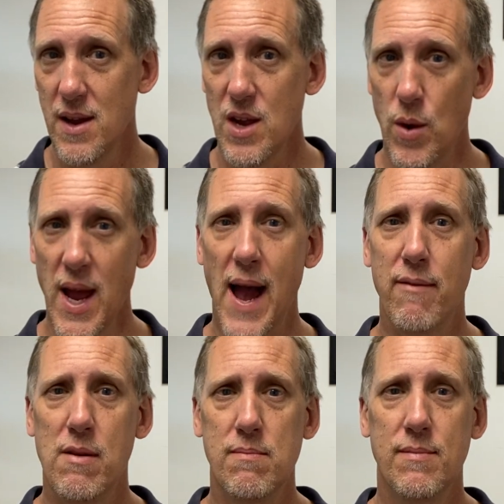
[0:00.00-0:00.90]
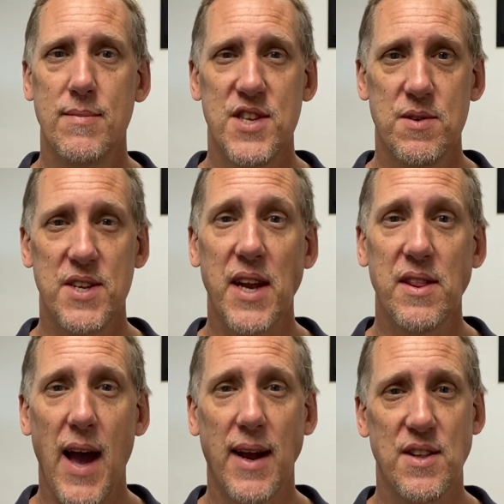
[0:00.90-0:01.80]
You want to have them state
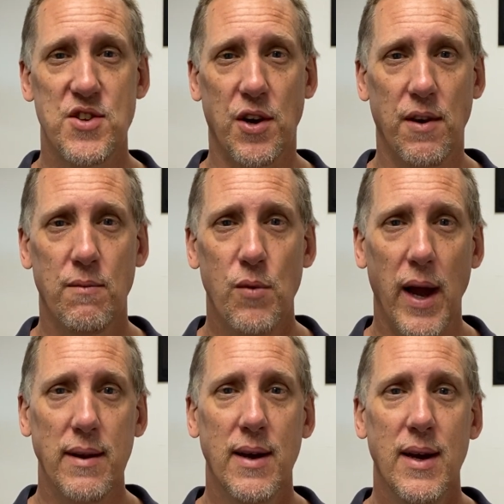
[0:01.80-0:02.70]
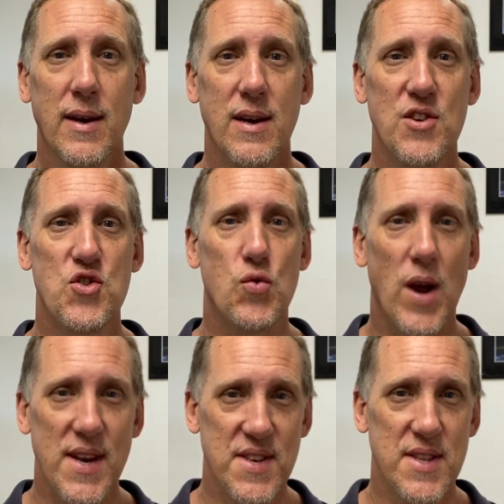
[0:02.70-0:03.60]
that concern, right?
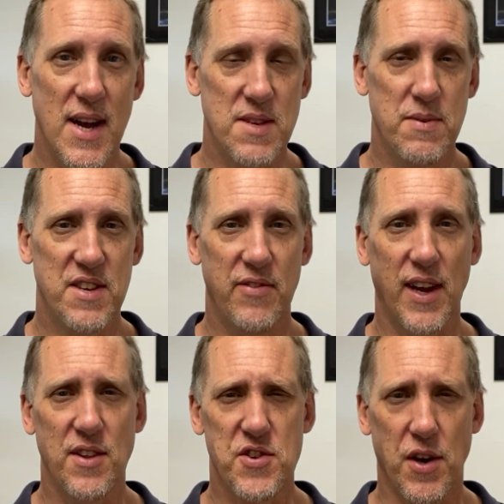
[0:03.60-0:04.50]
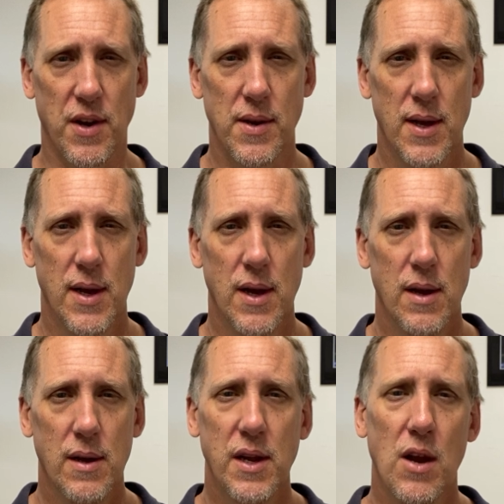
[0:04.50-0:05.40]
Address that specific concern.
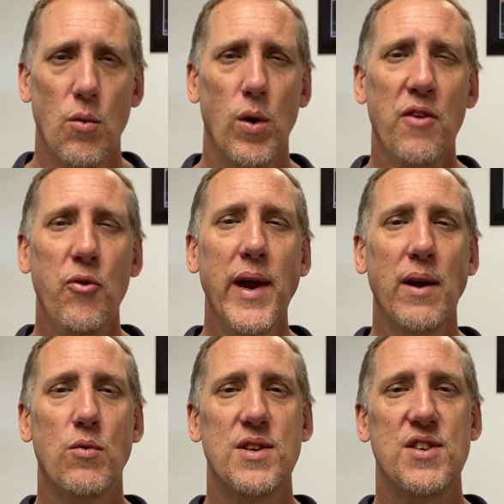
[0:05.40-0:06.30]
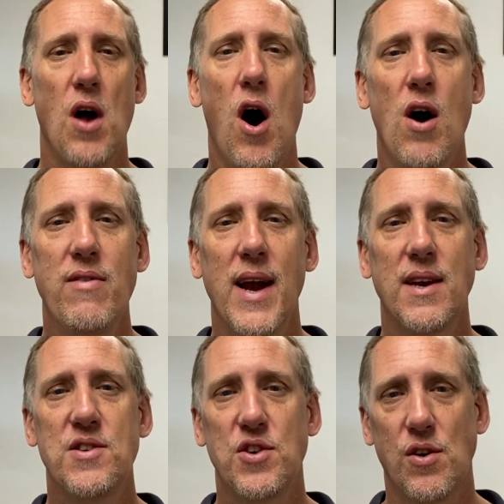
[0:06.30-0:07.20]
What if we could resolve that
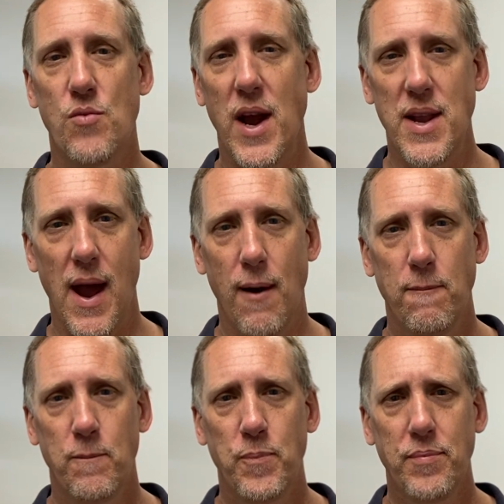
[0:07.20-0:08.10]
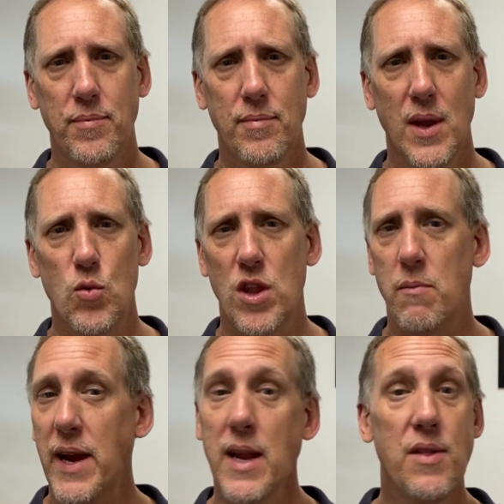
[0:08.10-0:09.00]
concern right now? Would there
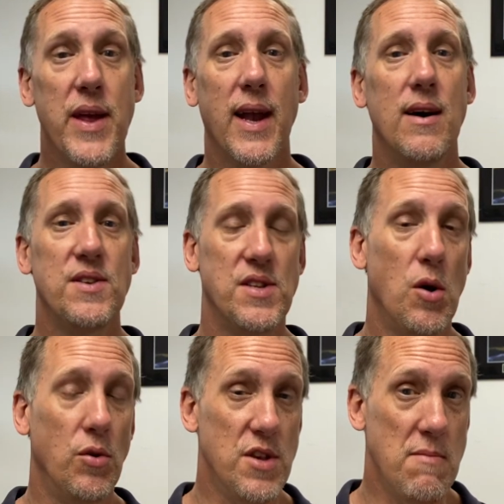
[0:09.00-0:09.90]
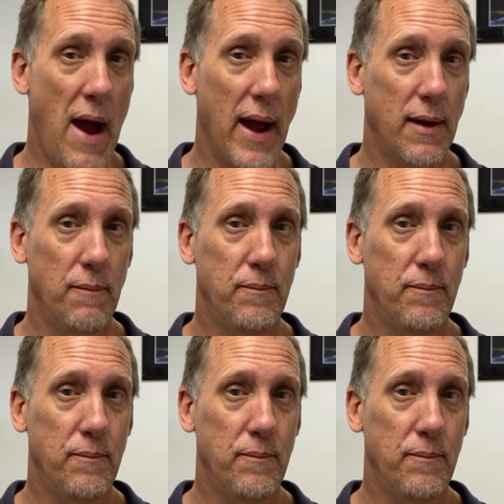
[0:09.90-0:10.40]
be anything else that's holding you back?